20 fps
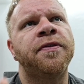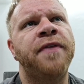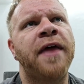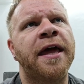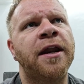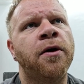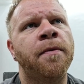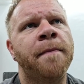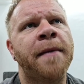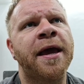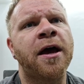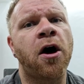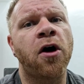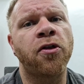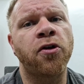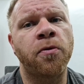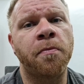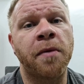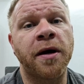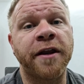They don't make all
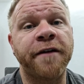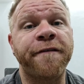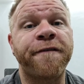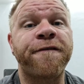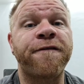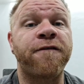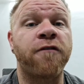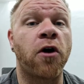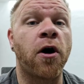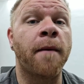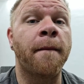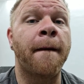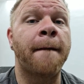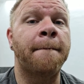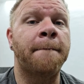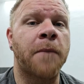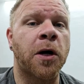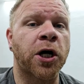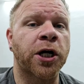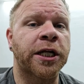their money from
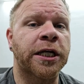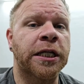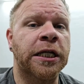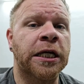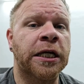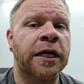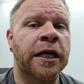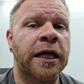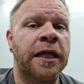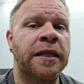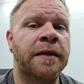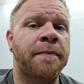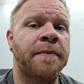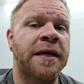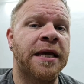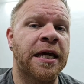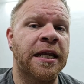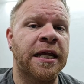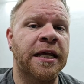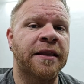marketing in the
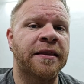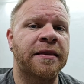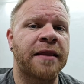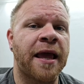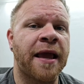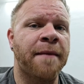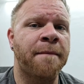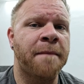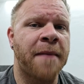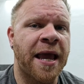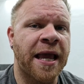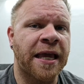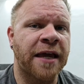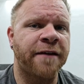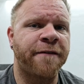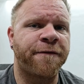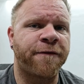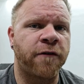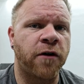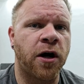beginning. They make
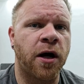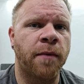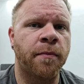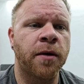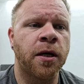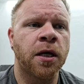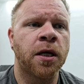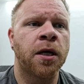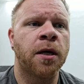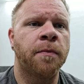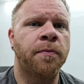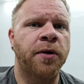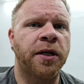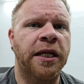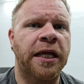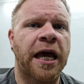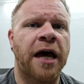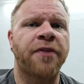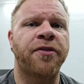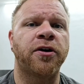it from
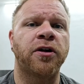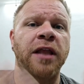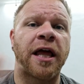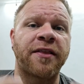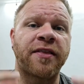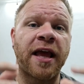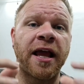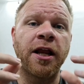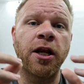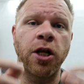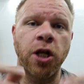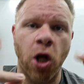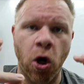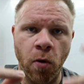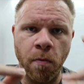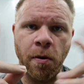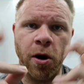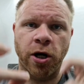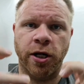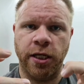putting out there like they
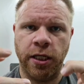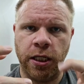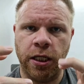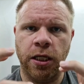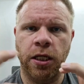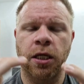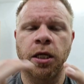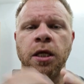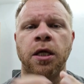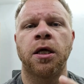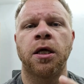know marketing.